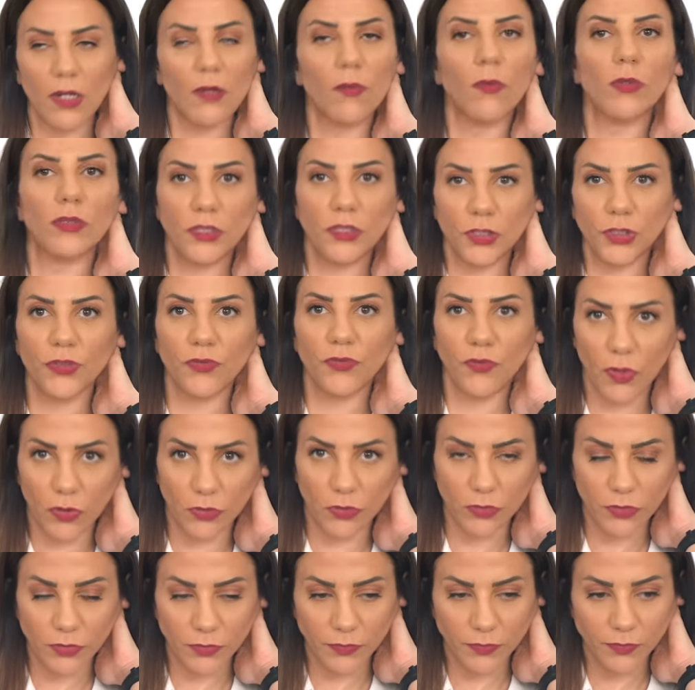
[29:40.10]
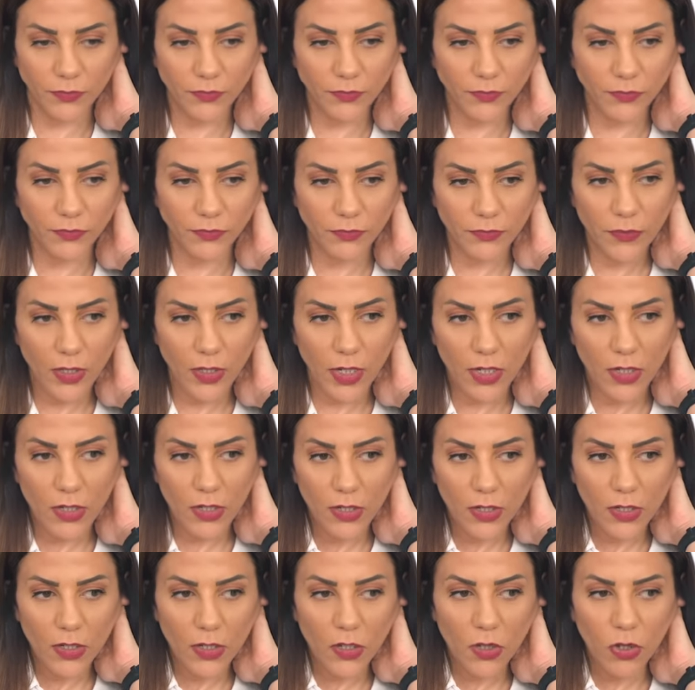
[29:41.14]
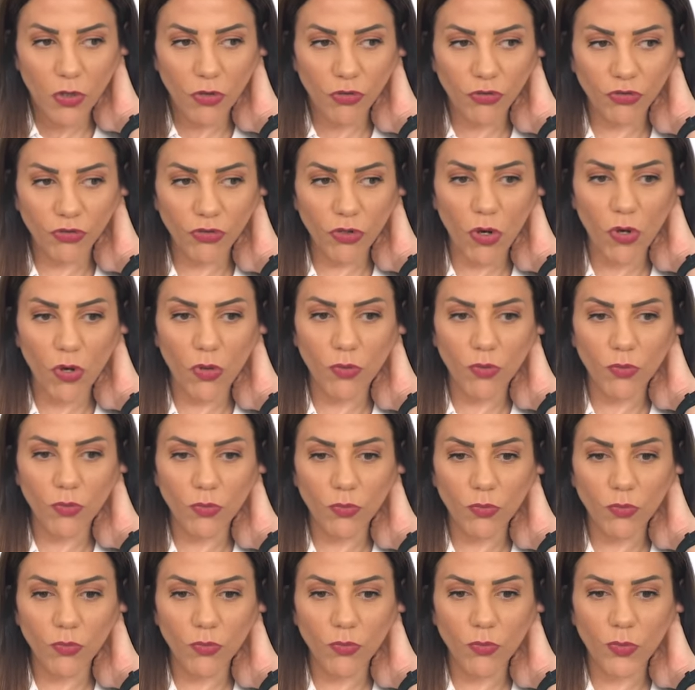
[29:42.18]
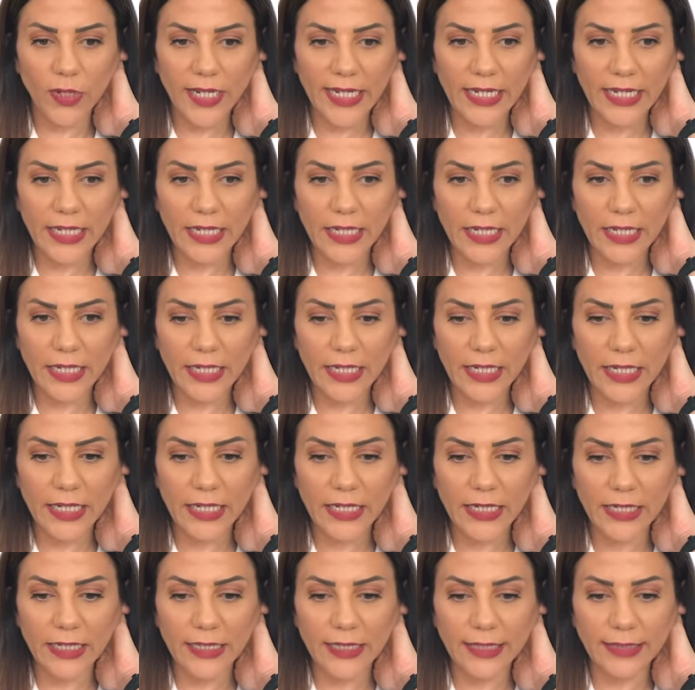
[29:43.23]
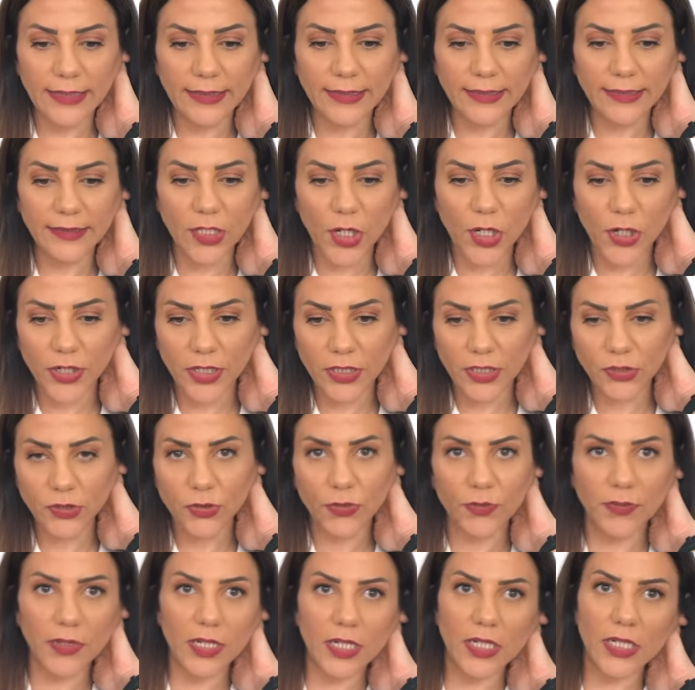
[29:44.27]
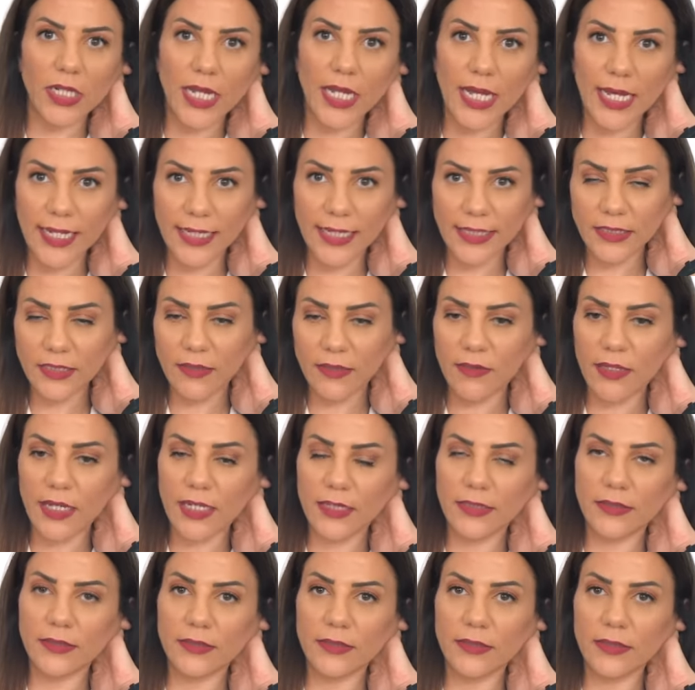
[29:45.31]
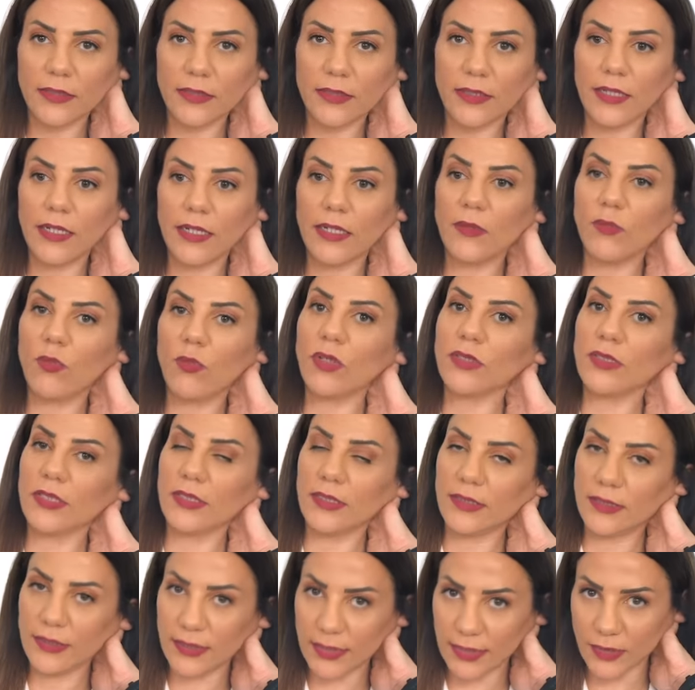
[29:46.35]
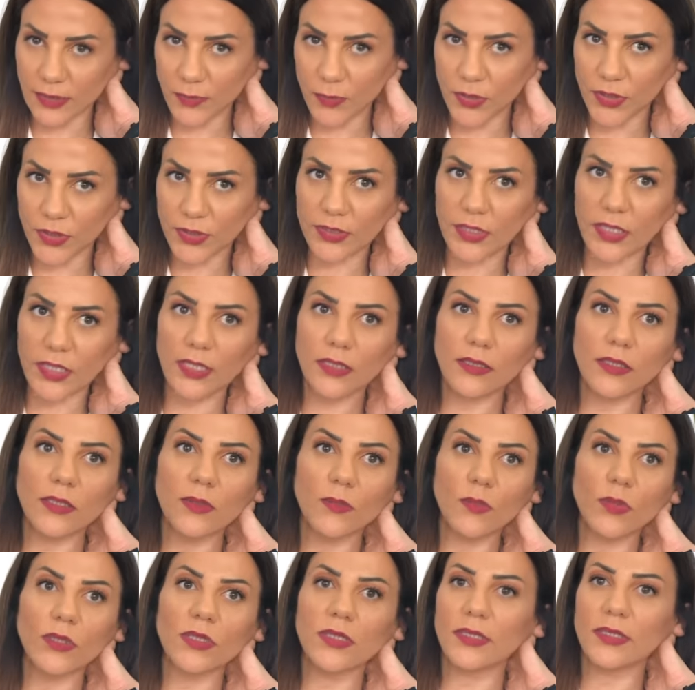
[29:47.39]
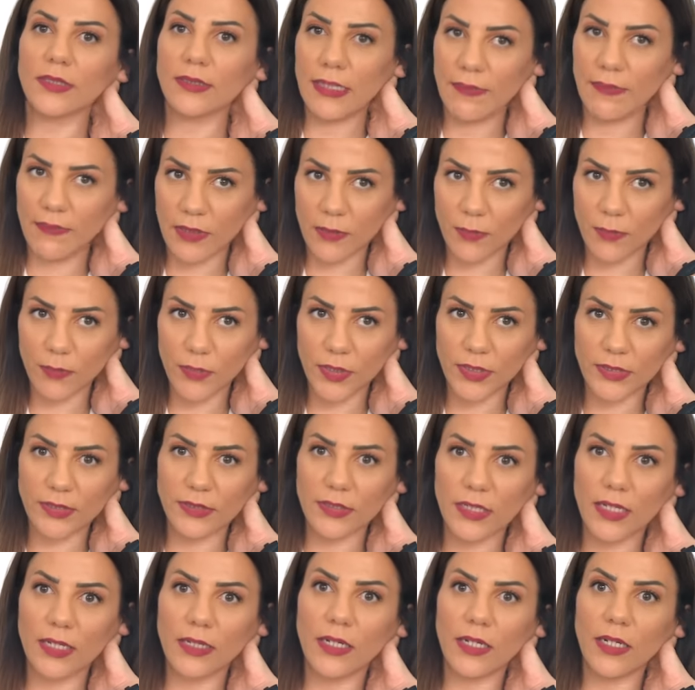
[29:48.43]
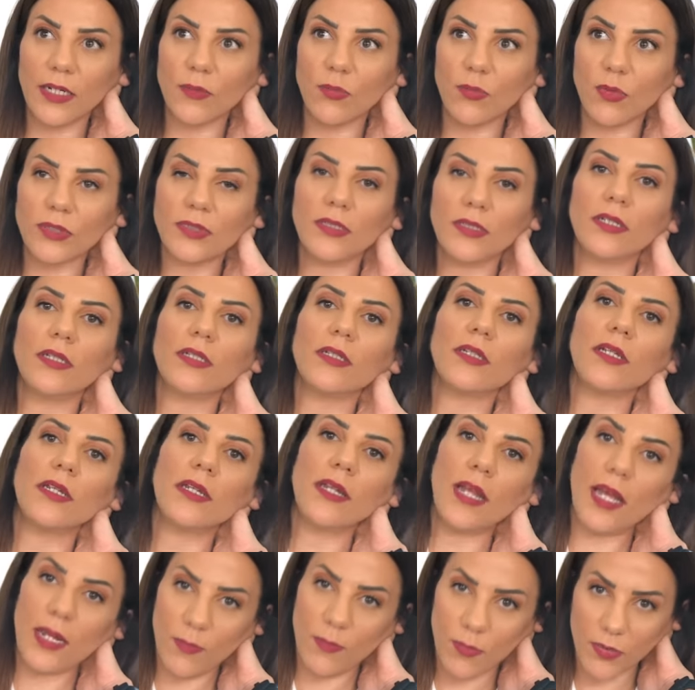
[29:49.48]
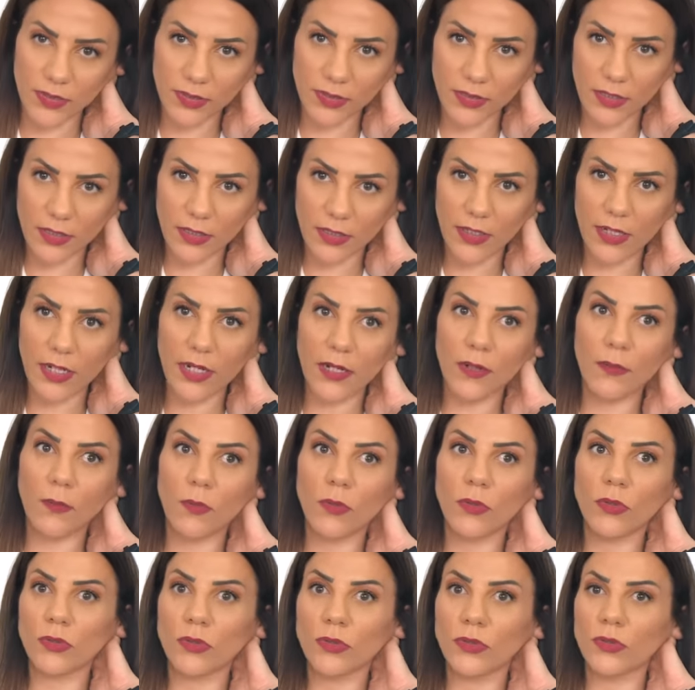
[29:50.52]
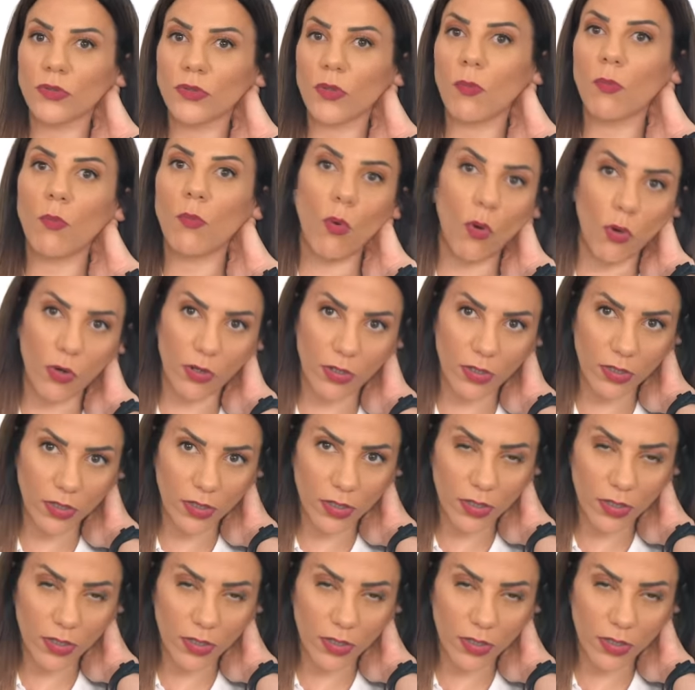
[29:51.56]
what did you vote? So we started to realize that it wasn't 6%, it was 7%, it wasn't 9%, it was more.